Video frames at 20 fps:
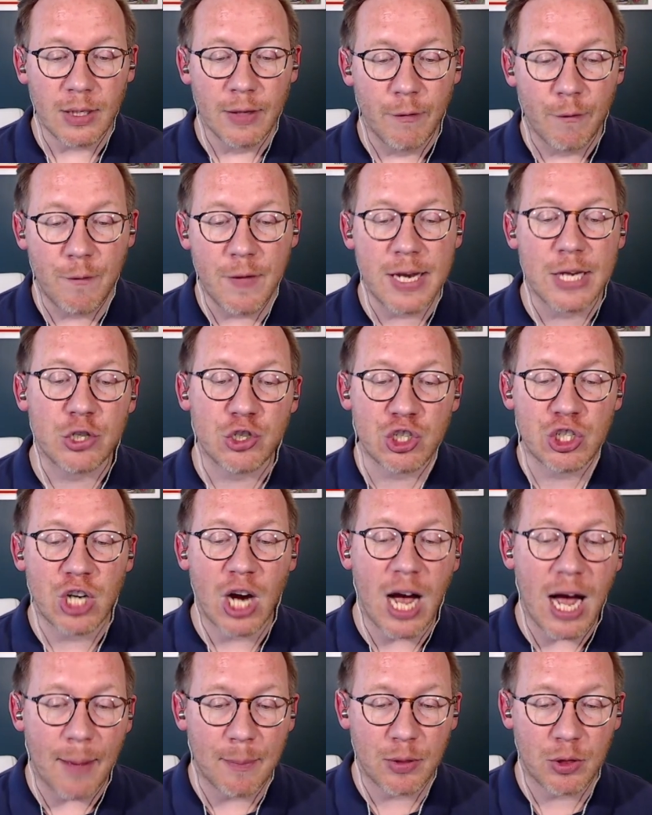finish
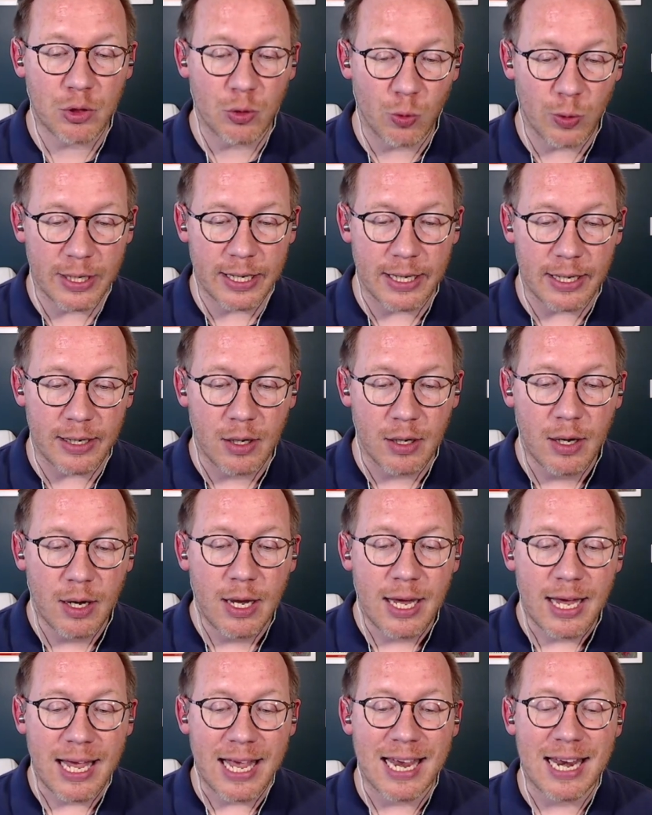top three
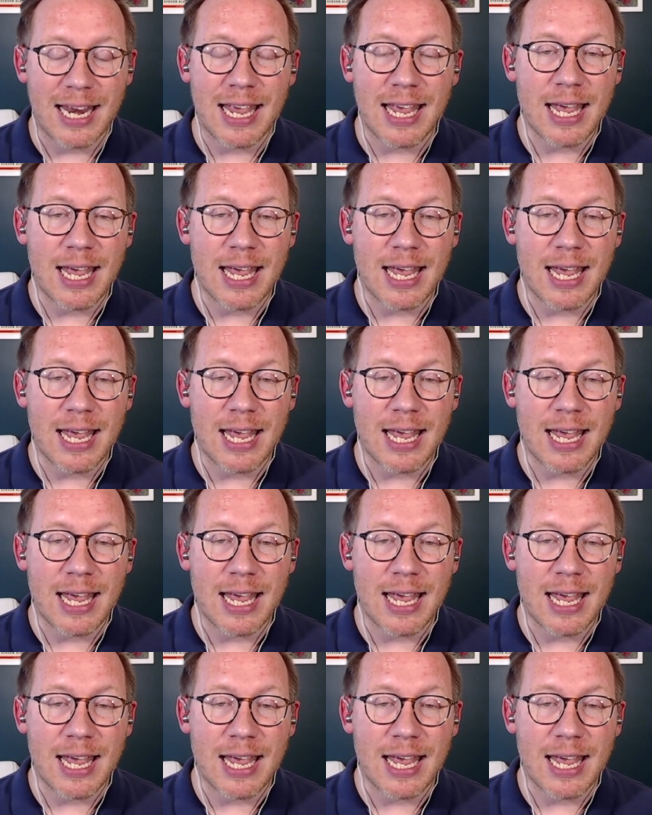an